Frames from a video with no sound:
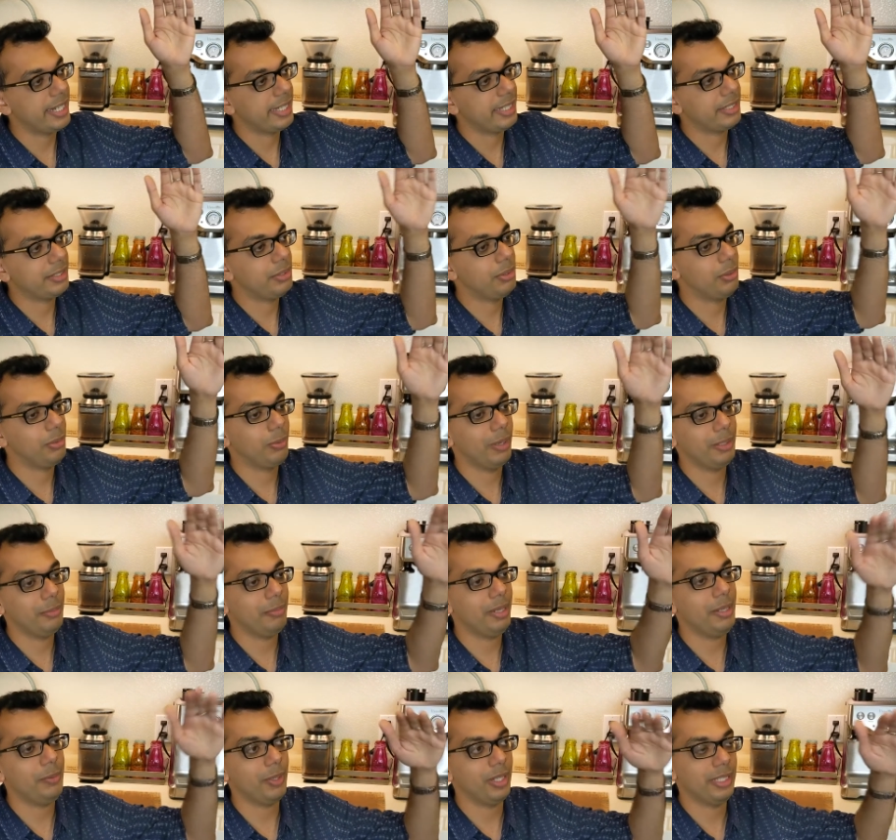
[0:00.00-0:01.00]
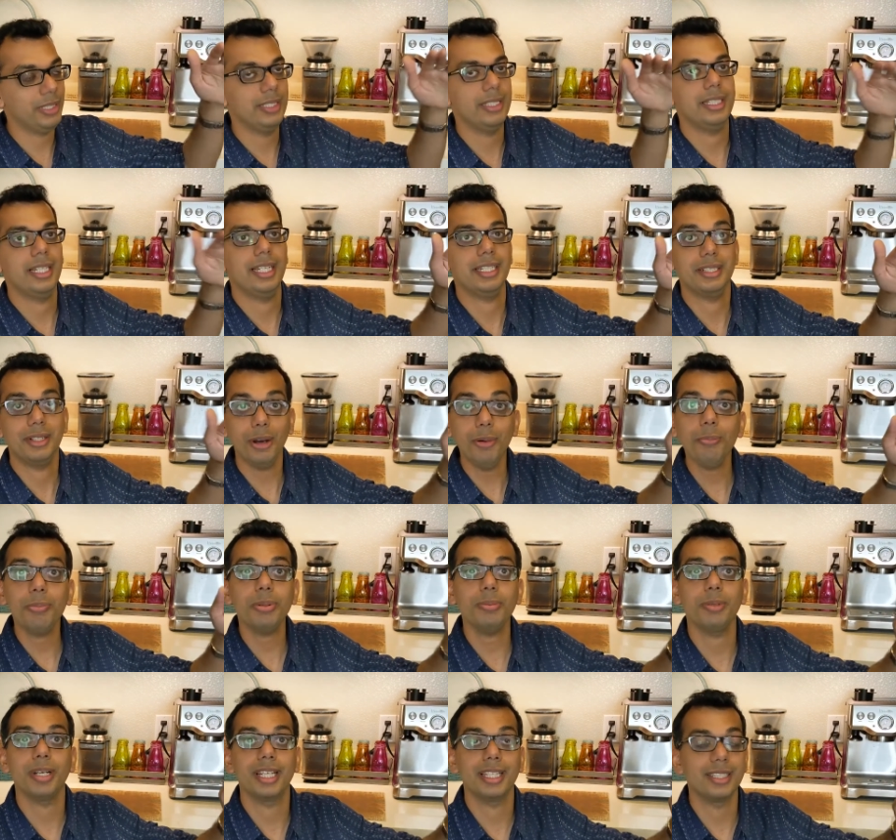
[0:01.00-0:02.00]
can go one by one and
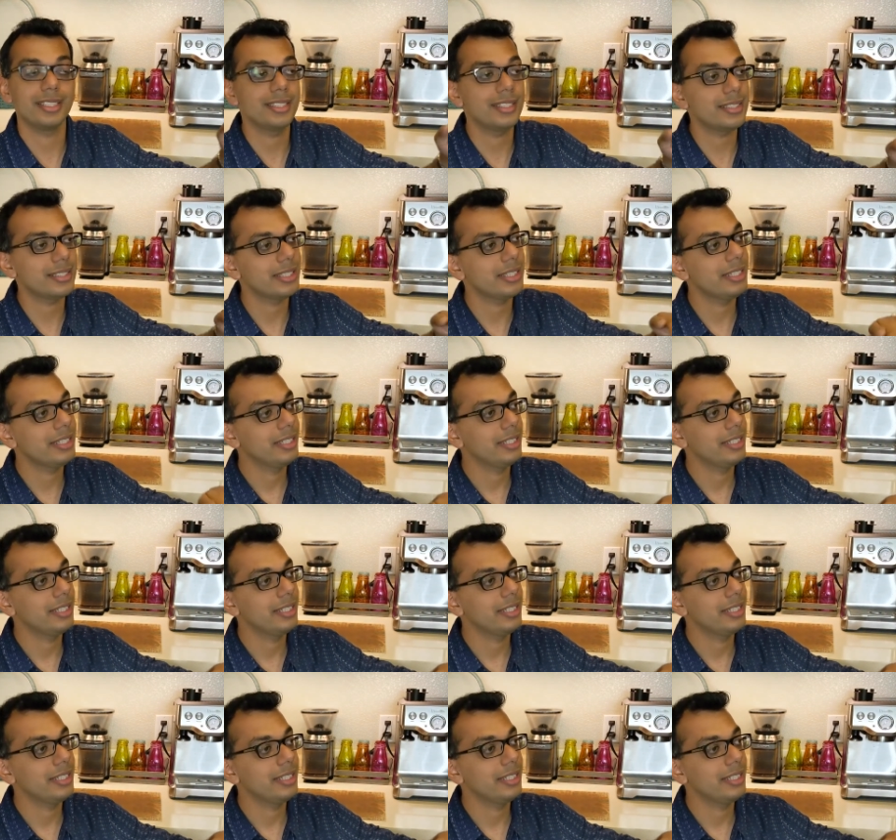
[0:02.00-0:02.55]
compromise